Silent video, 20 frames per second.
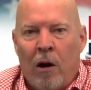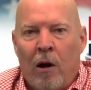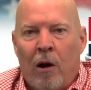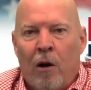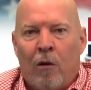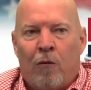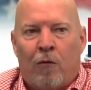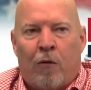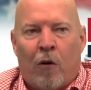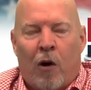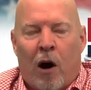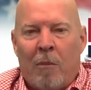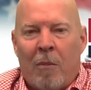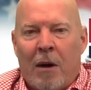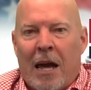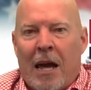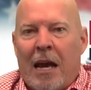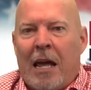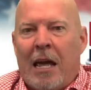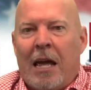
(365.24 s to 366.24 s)
from
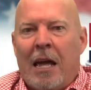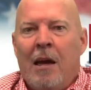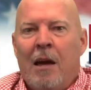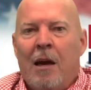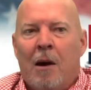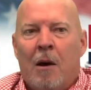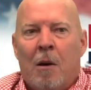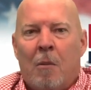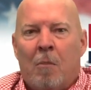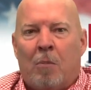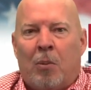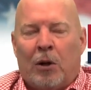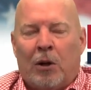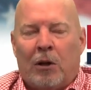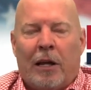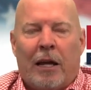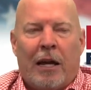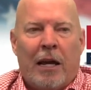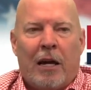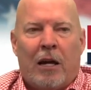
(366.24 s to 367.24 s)
any
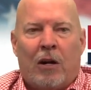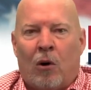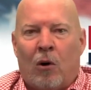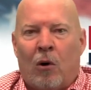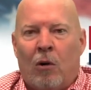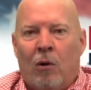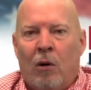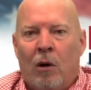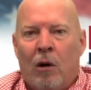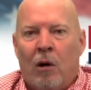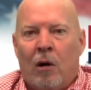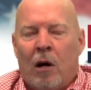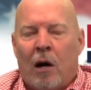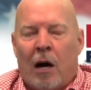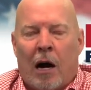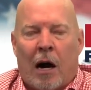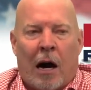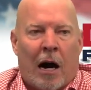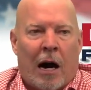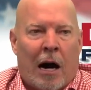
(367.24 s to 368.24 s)
political
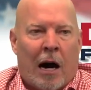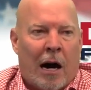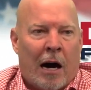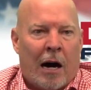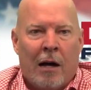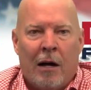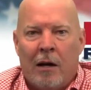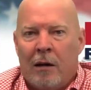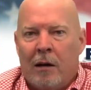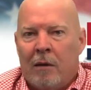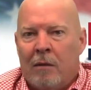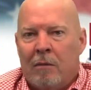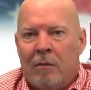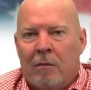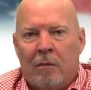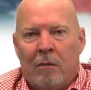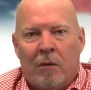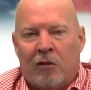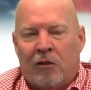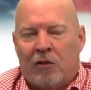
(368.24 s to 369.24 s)

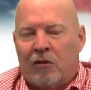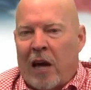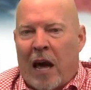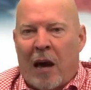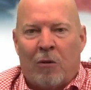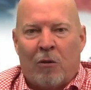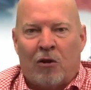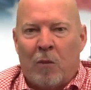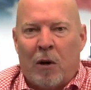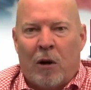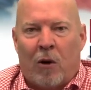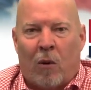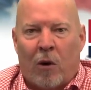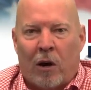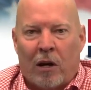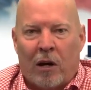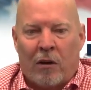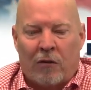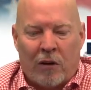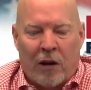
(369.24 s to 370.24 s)
establishment
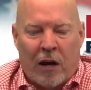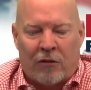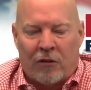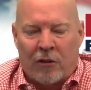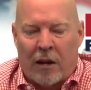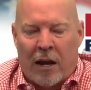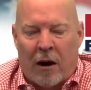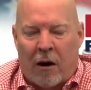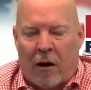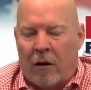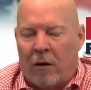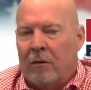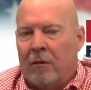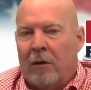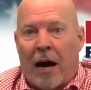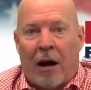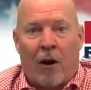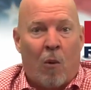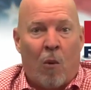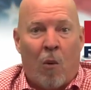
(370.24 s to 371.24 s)
organization at all.
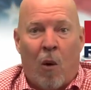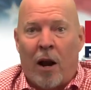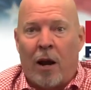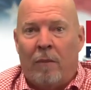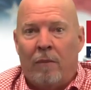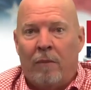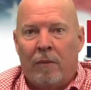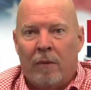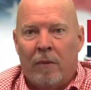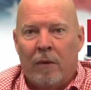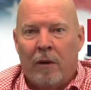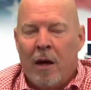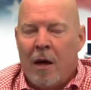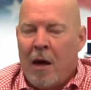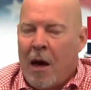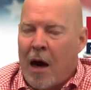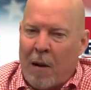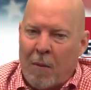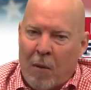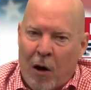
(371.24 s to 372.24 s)
I don't want them.
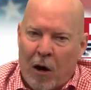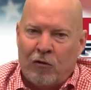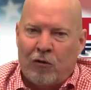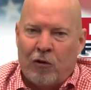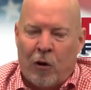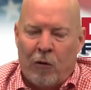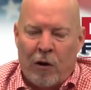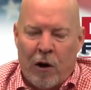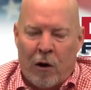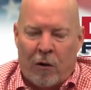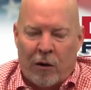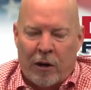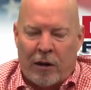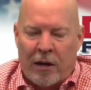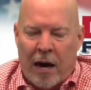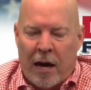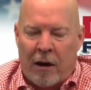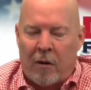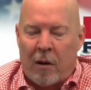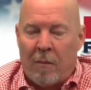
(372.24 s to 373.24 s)
I'm also the only
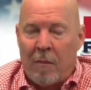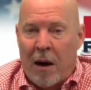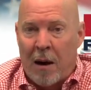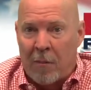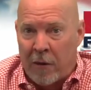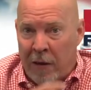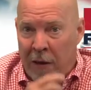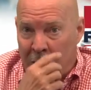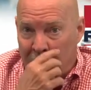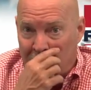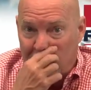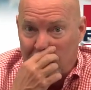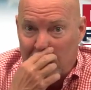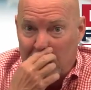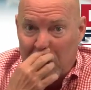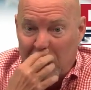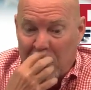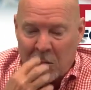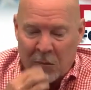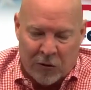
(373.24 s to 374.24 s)
candidate, remember this,
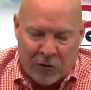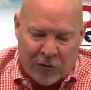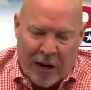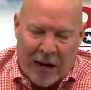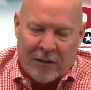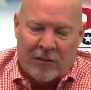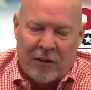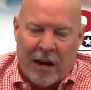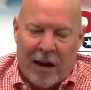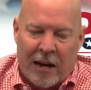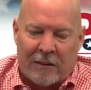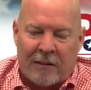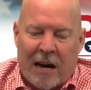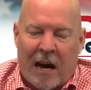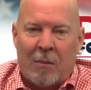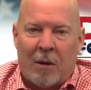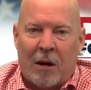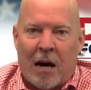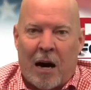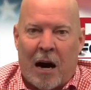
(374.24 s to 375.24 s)
besides the
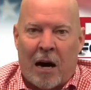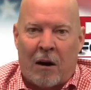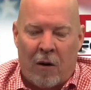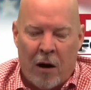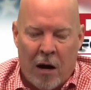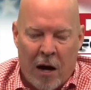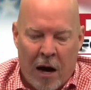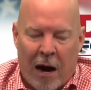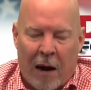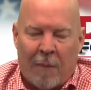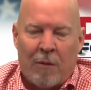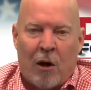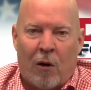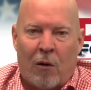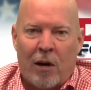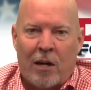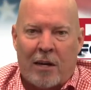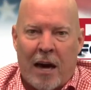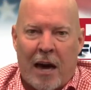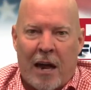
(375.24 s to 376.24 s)
anti-McConnell, I'm the
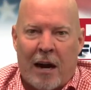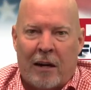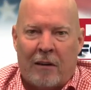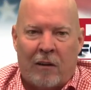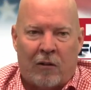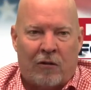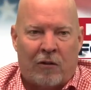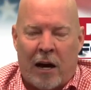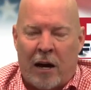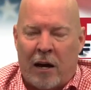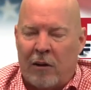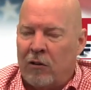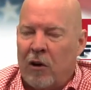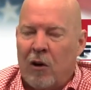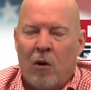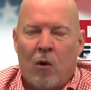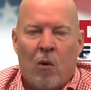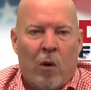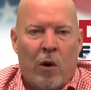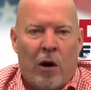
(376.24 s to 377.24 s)
only candidate that says
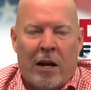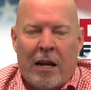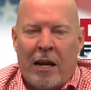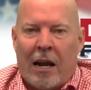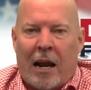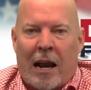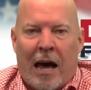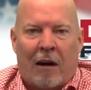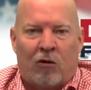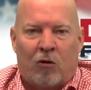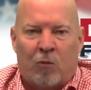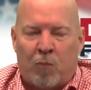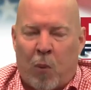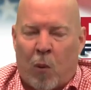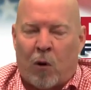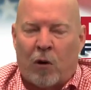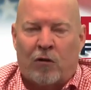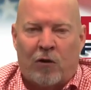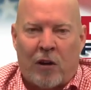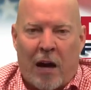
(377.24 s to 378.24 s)
we need to allow
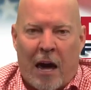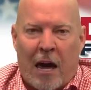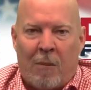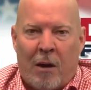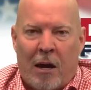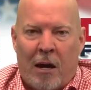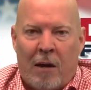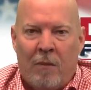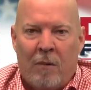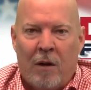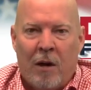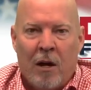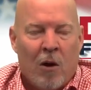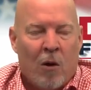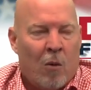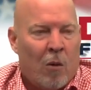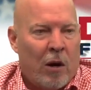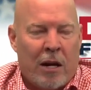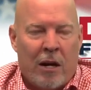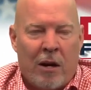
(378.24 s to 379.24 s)
sports gaming,
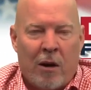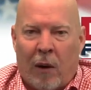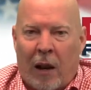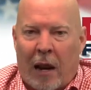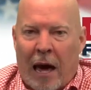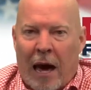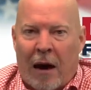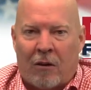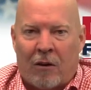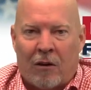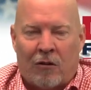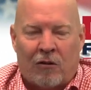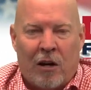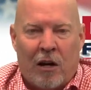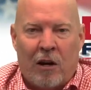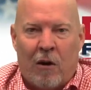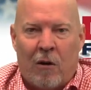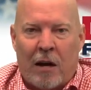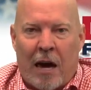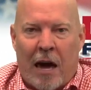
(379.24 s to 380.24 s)
we need to allow
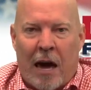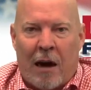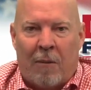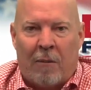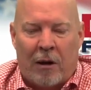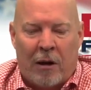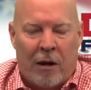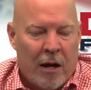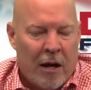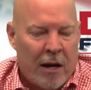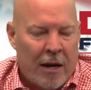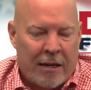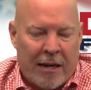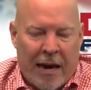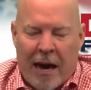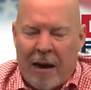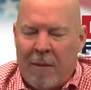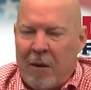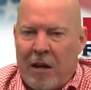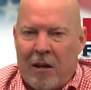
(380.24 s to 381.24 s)
casino gambling.
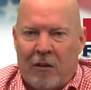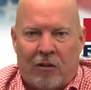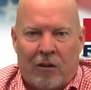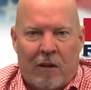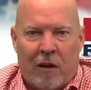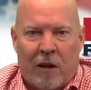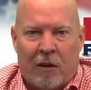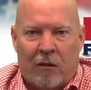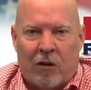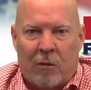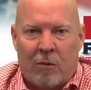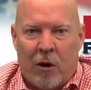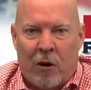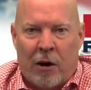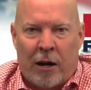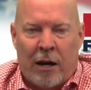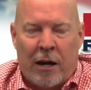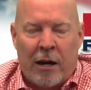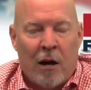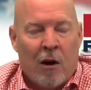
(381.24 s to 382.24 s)
Gaming is in this
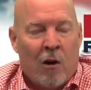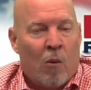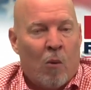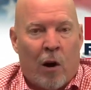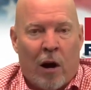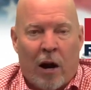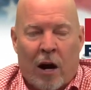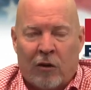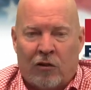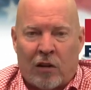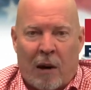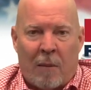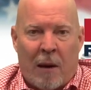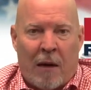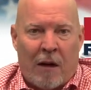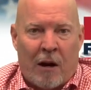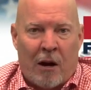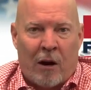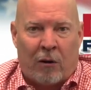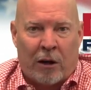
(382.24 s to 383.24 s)
community. What else am I
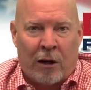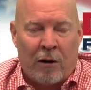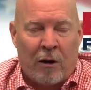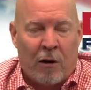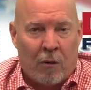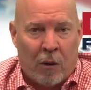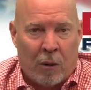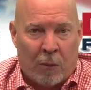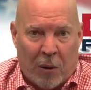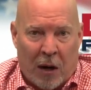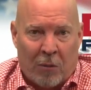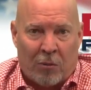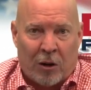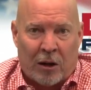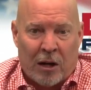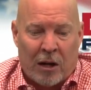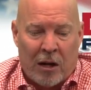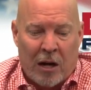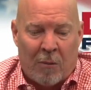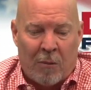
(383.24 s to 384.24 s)
the only
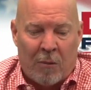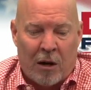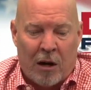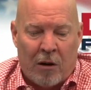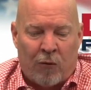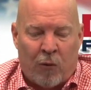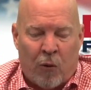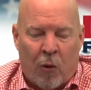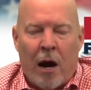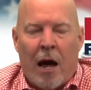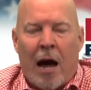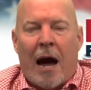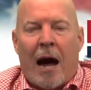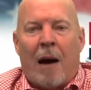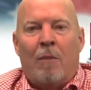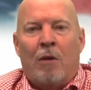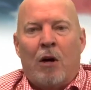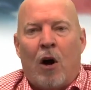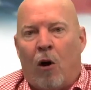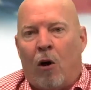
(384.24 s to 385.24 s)
Republican nominee for?
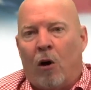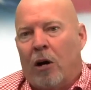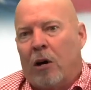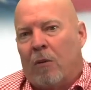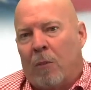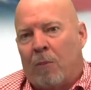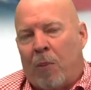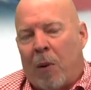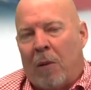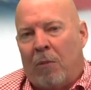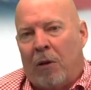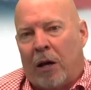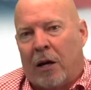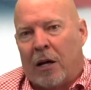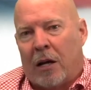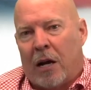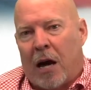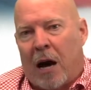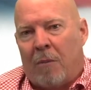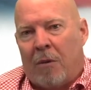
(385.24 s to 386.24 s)
I'm the only
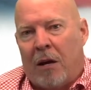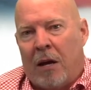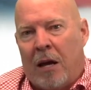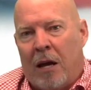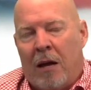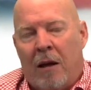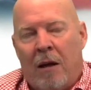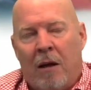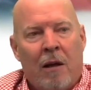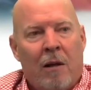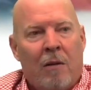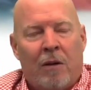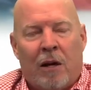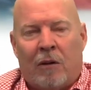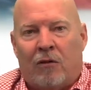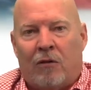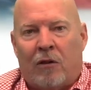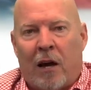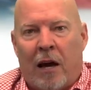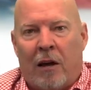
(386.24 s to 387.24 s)
Republican nominee that
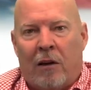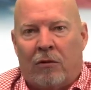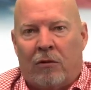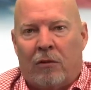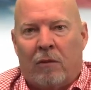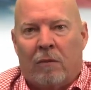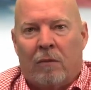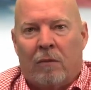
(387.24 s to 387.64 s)
says